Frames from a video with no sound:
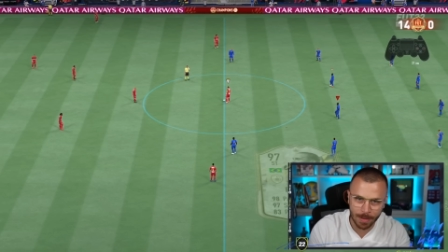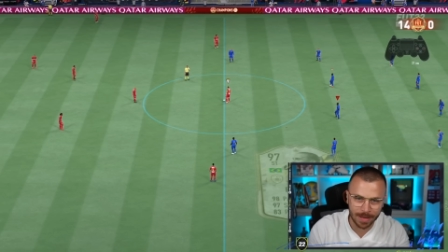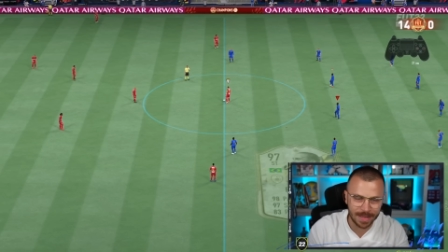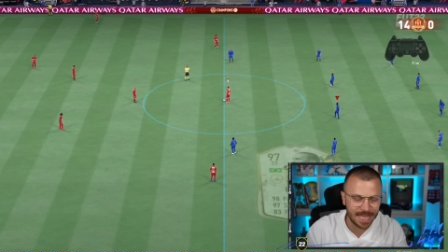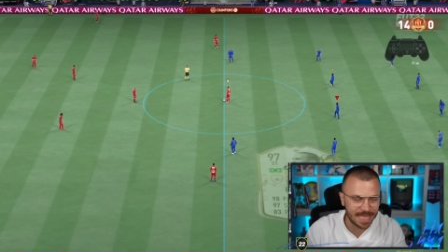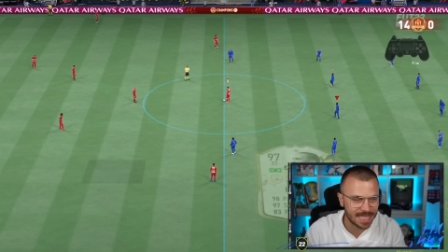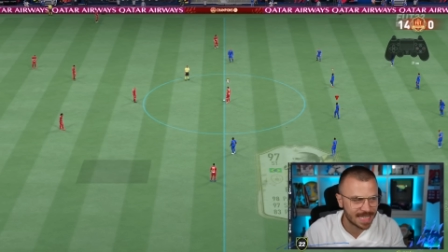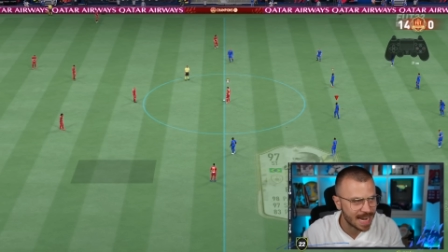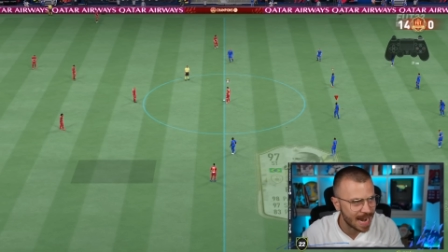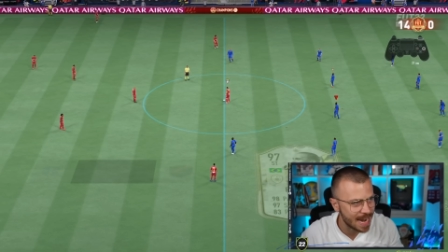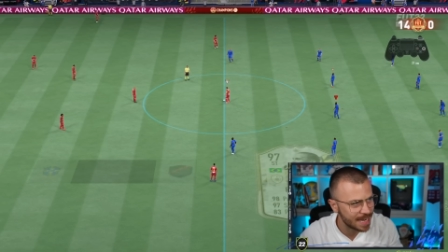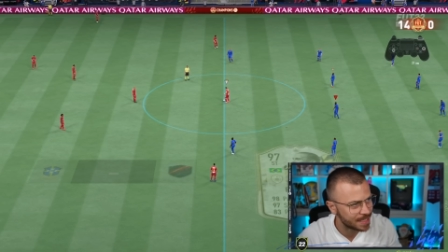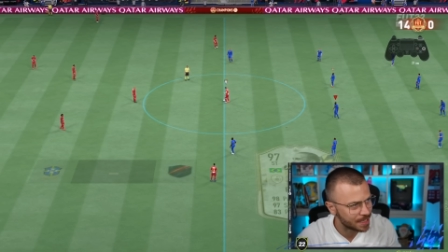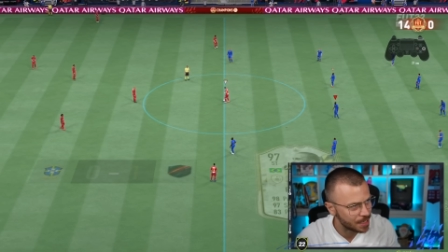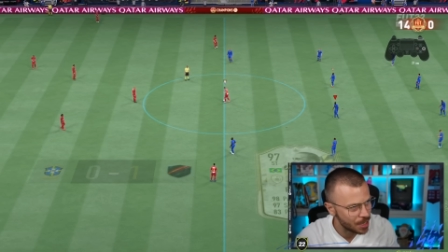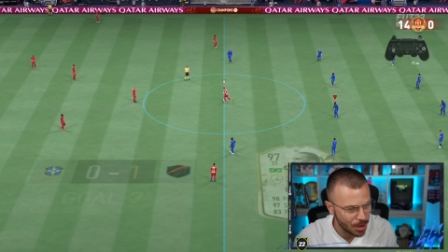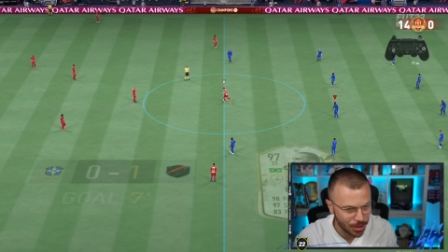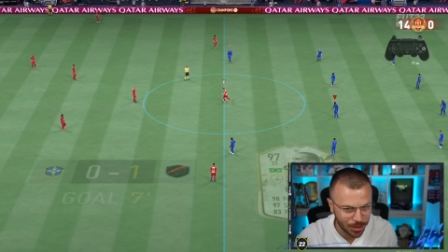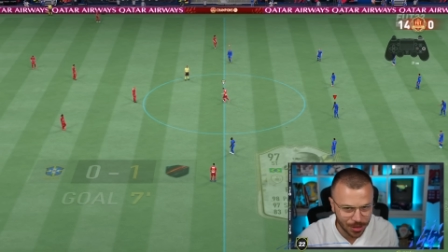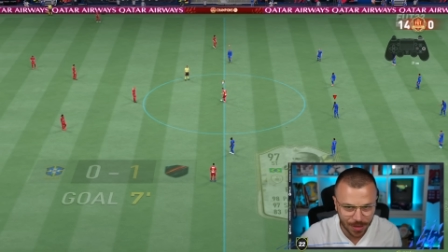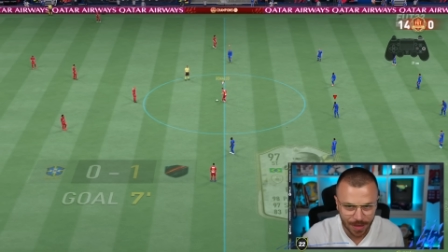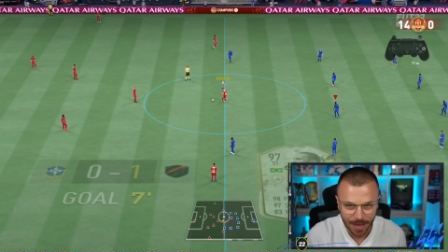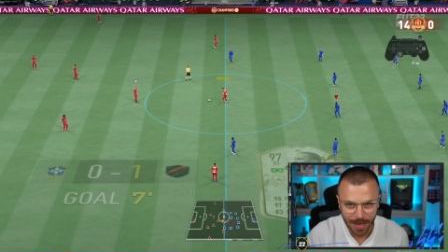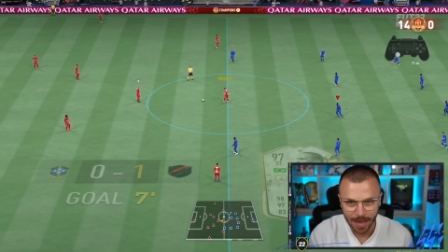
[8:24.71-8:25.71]
but this guy's
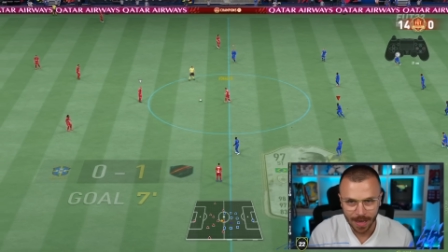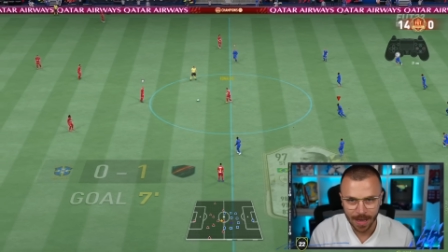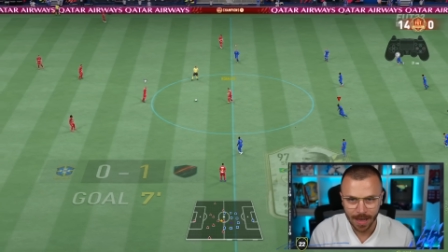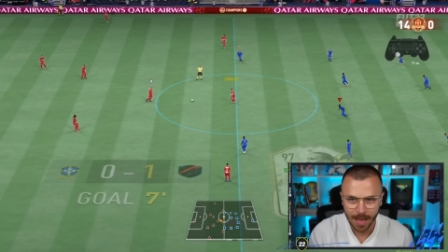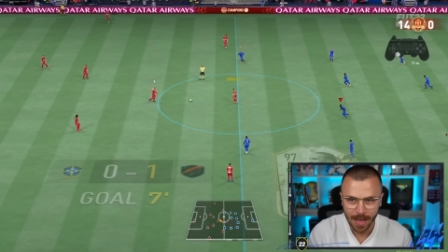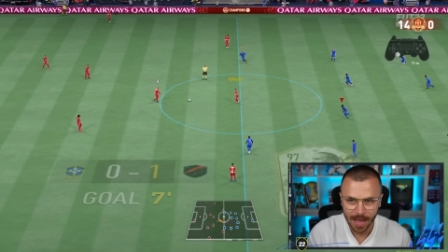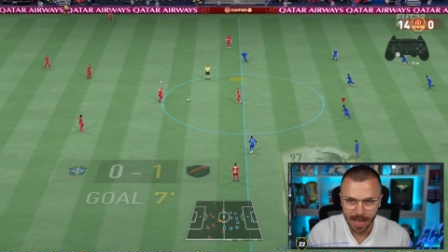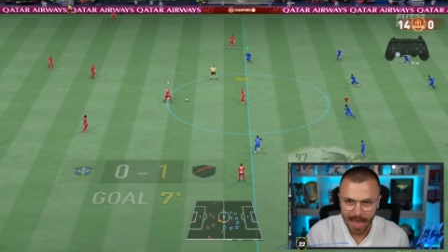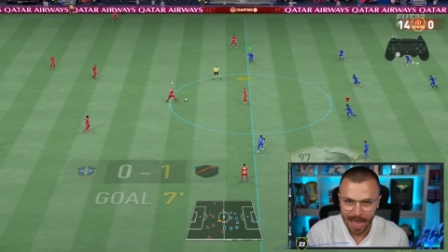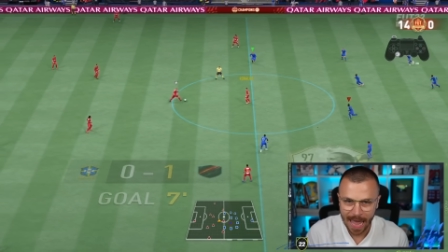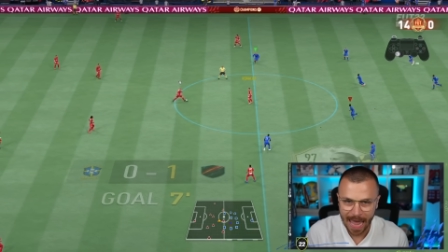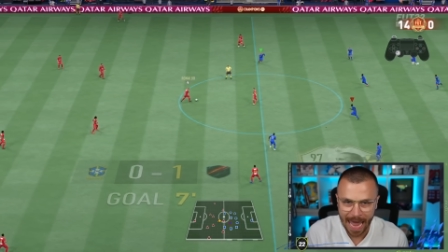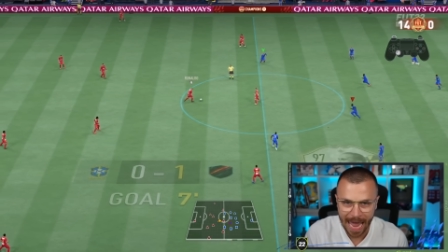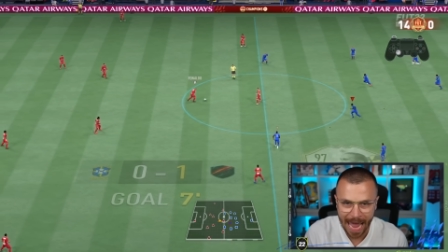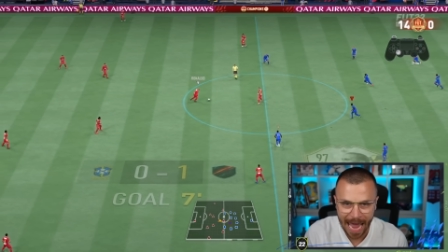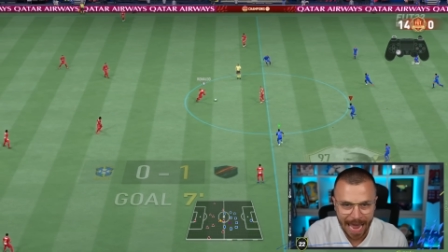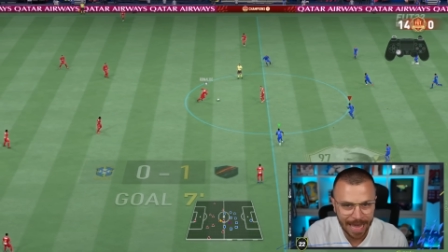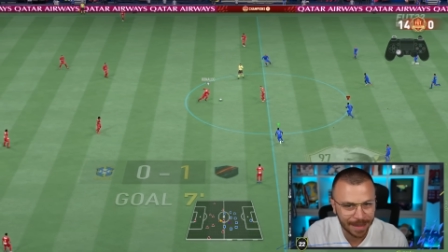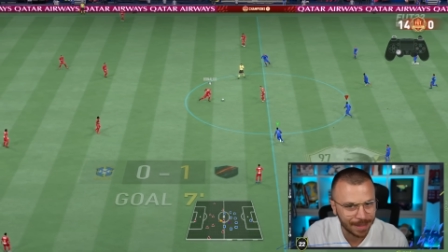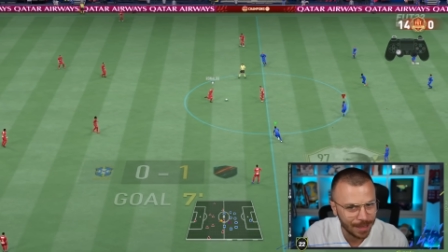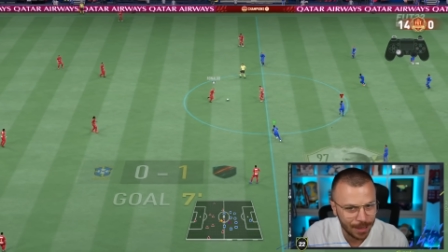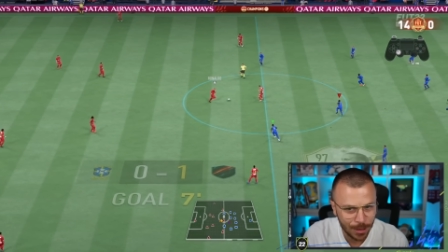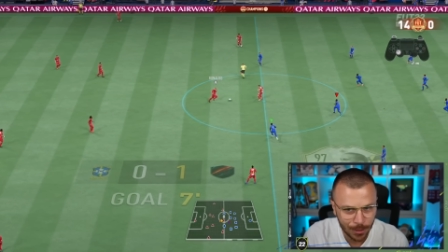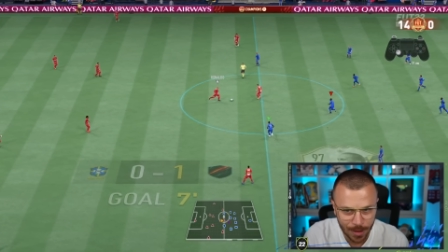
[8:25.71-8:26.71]
good.
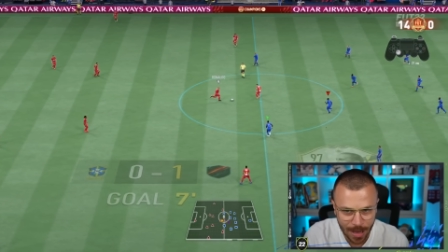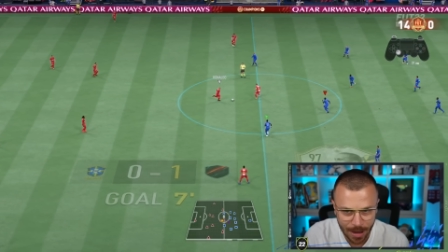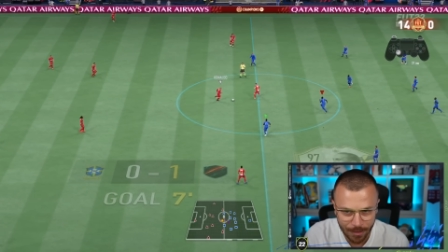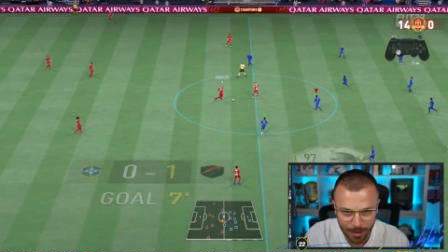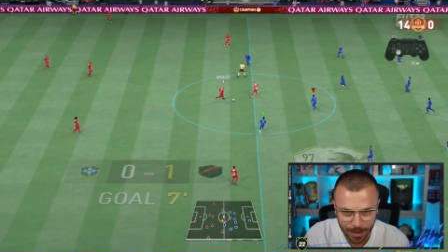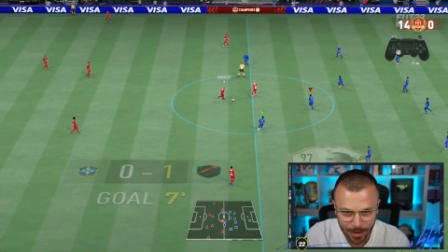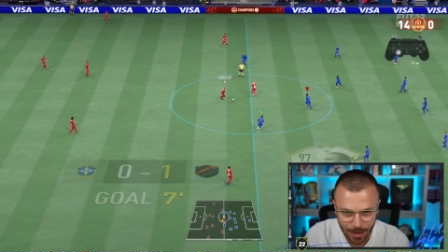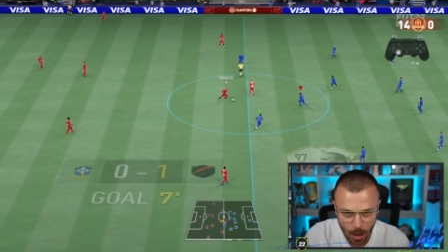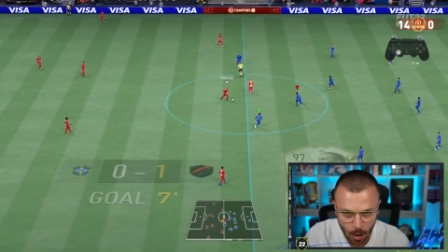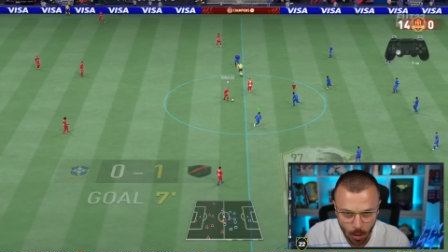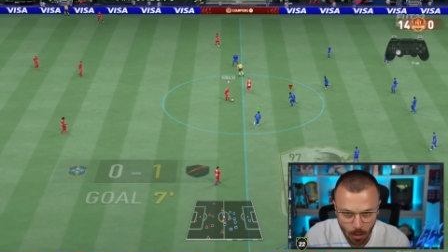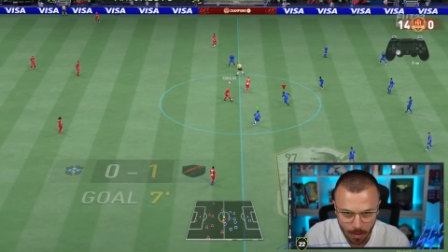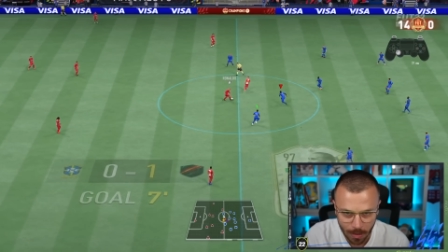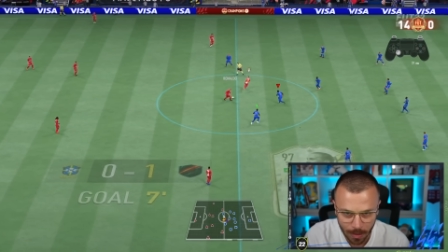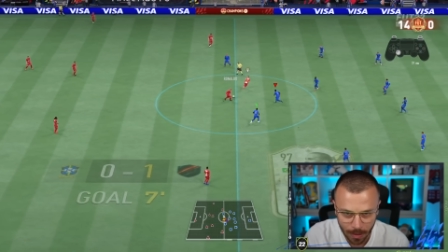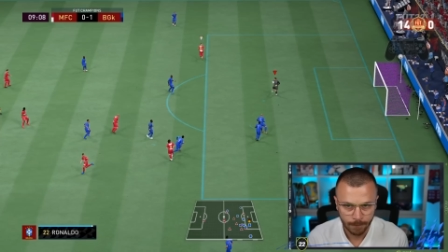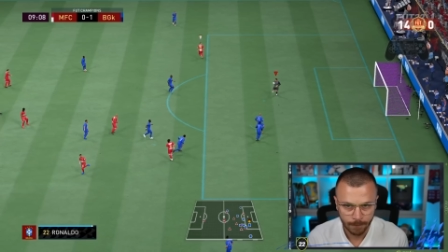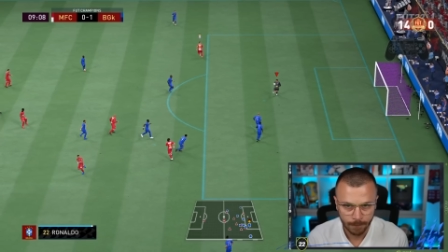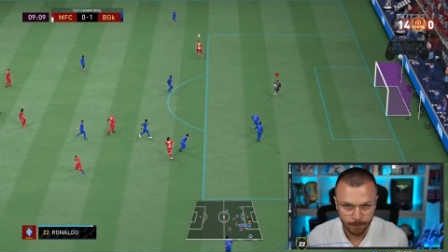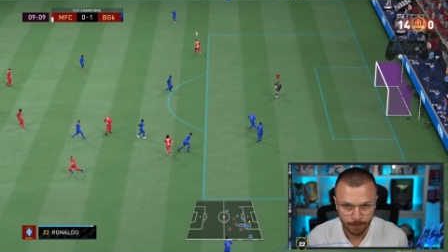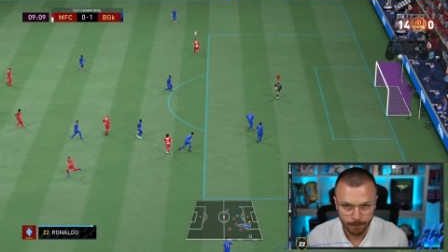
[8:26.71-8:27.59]
And you never know.